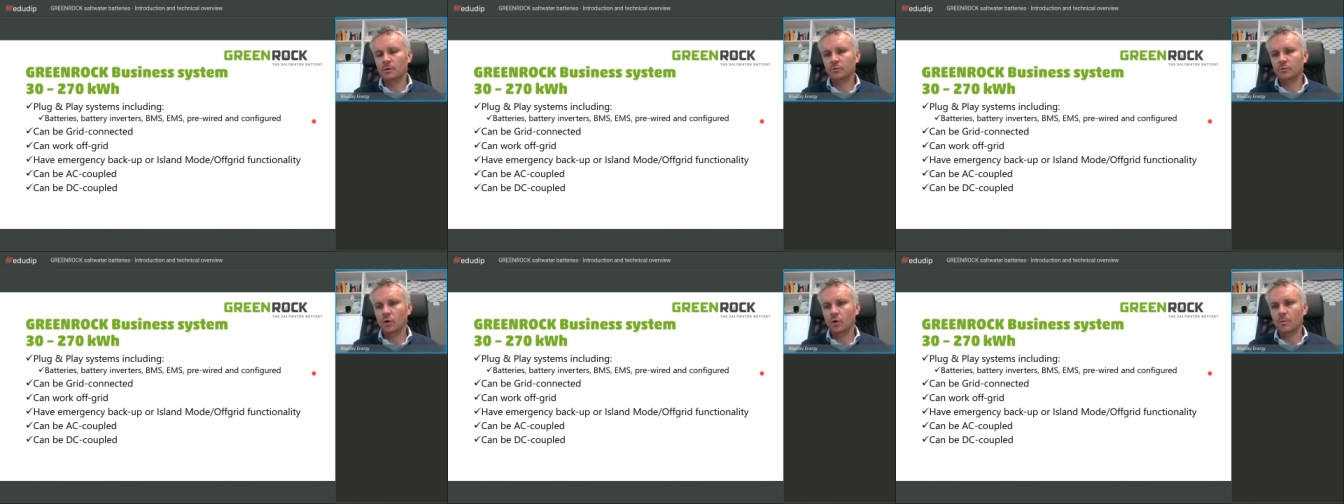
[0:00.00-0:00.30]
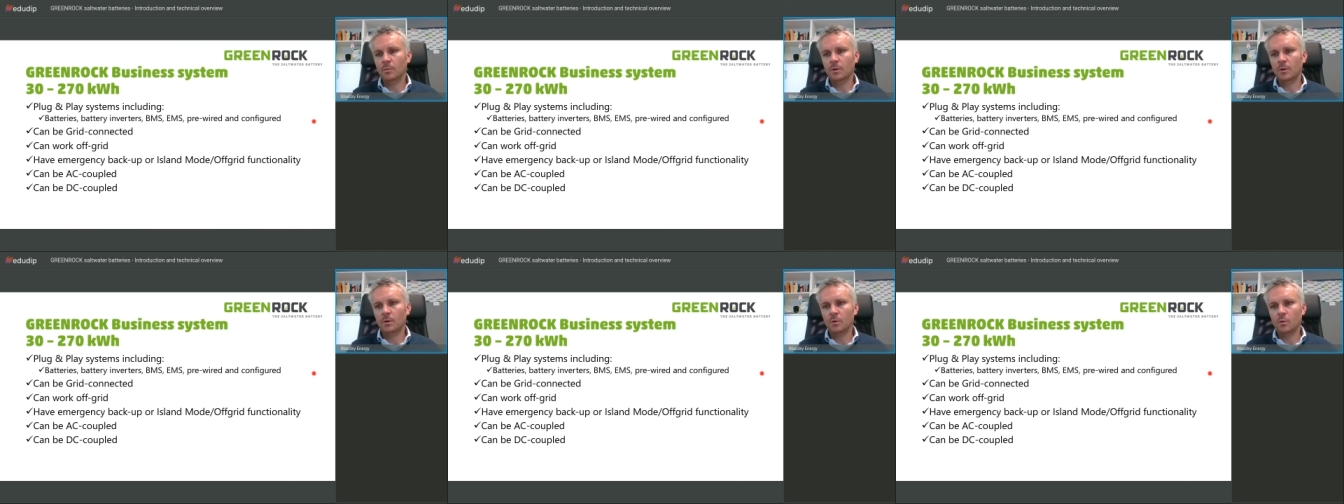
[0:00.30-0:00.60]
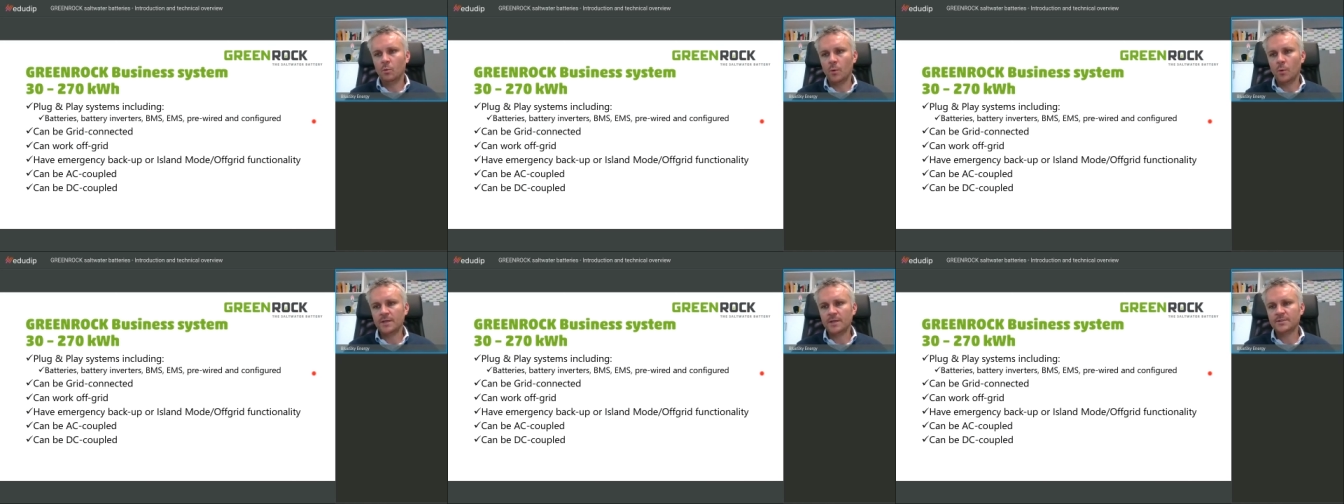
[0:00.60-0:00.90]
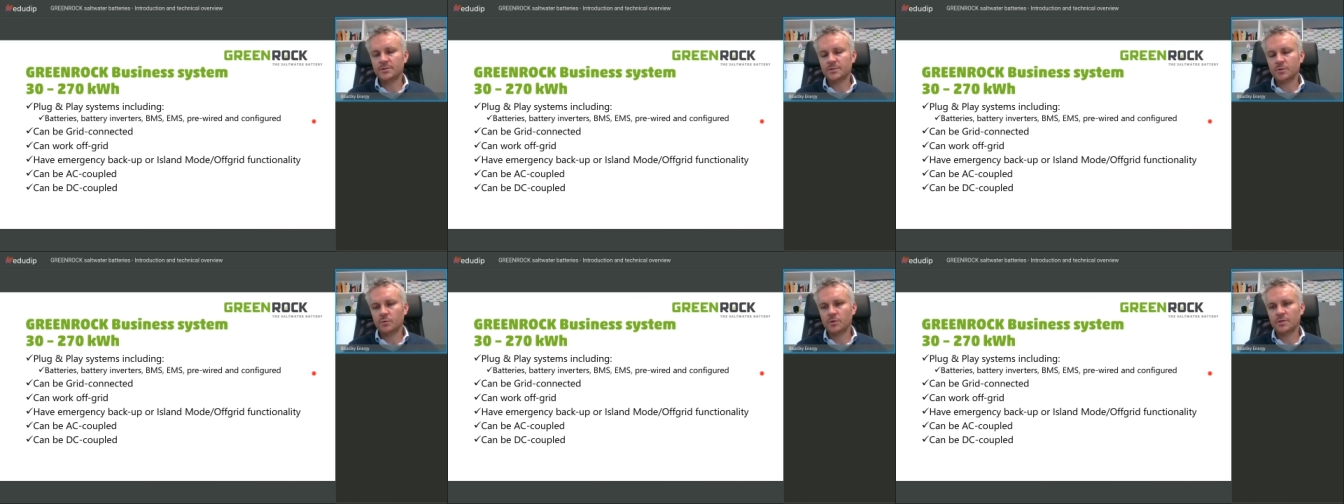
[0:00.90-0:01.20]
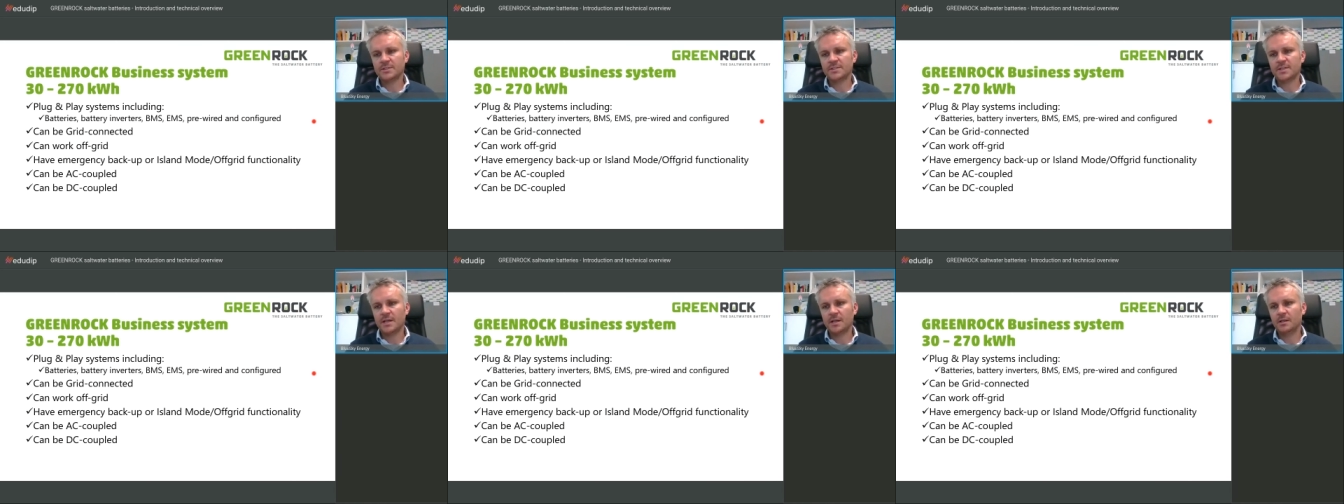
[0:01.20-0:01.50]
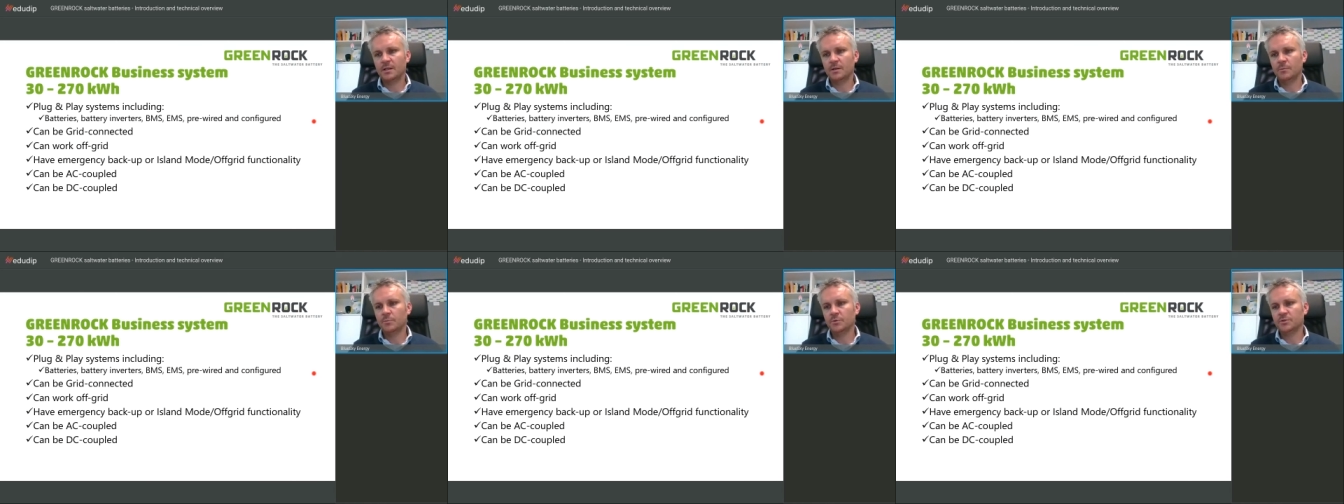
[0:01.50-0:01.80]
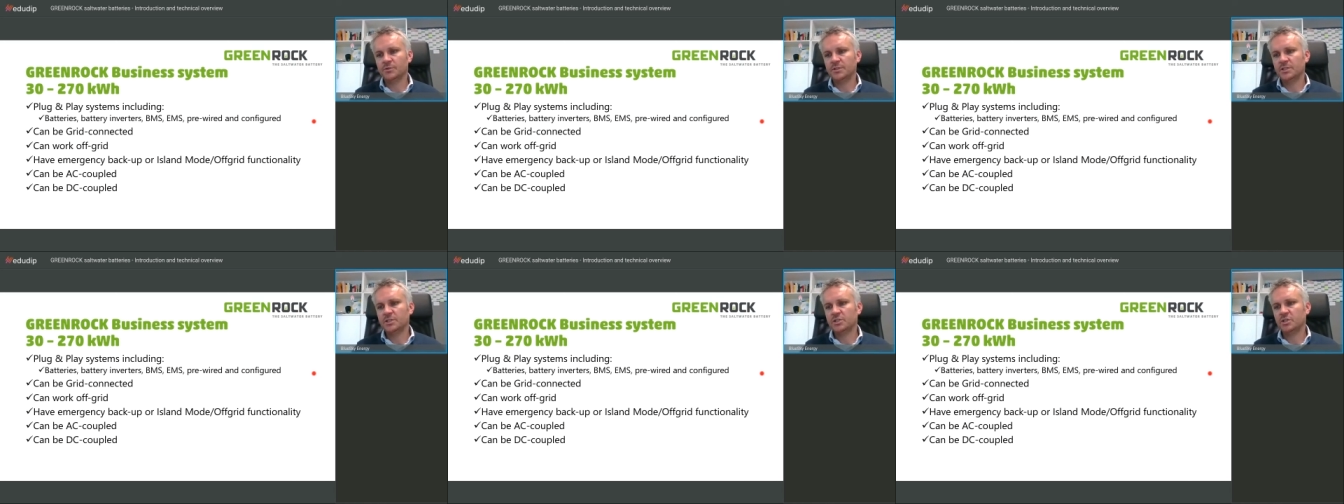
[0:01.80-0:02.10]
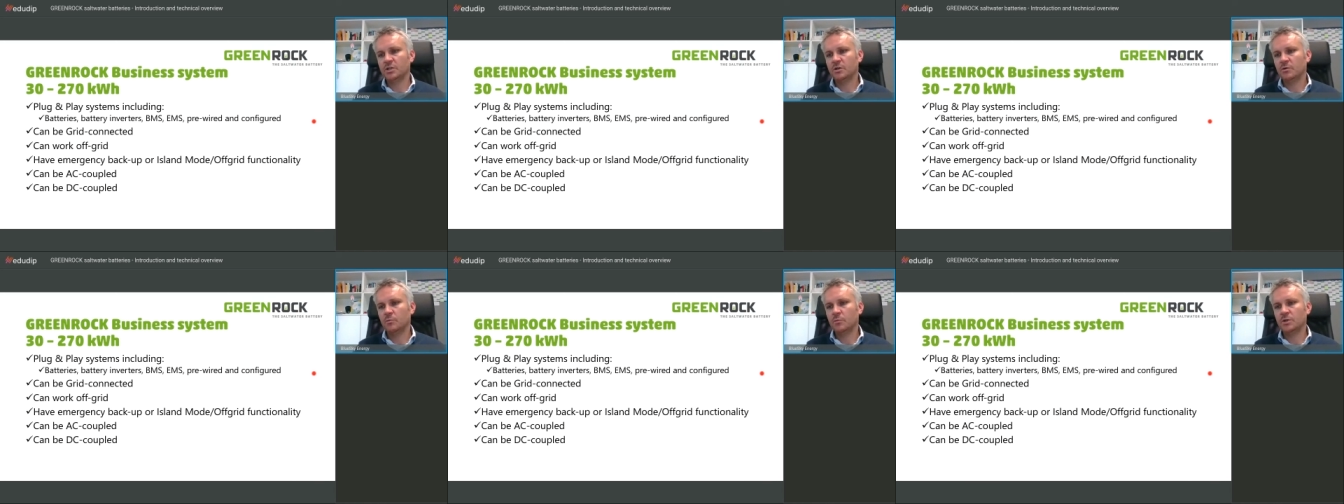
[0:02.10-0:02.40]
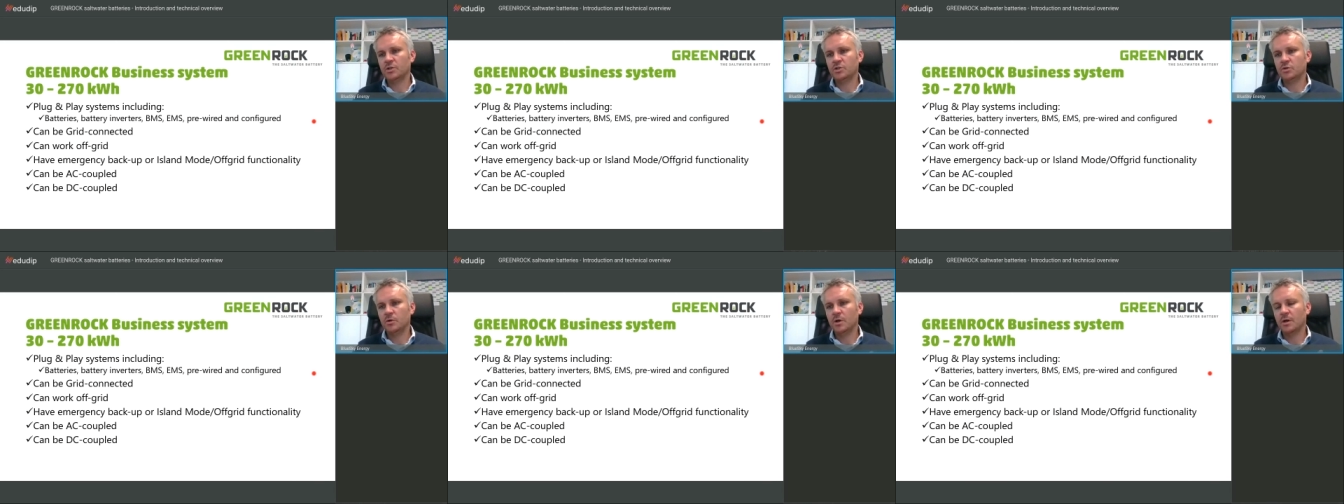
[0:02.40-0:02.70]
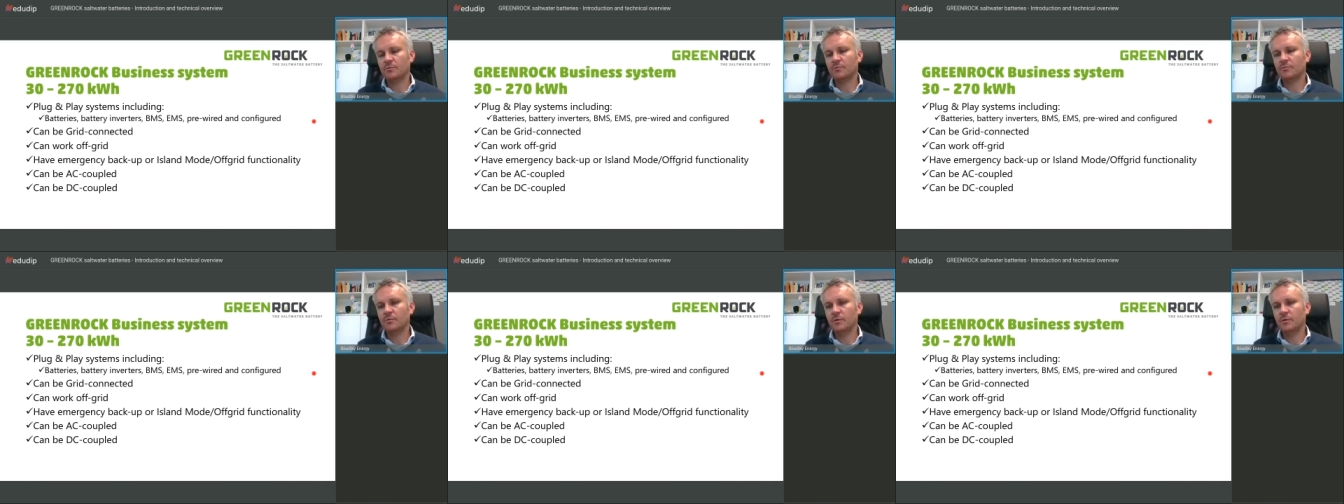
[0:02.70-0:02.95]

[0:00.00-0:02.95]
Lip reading: which you have locally. But of course, there's also an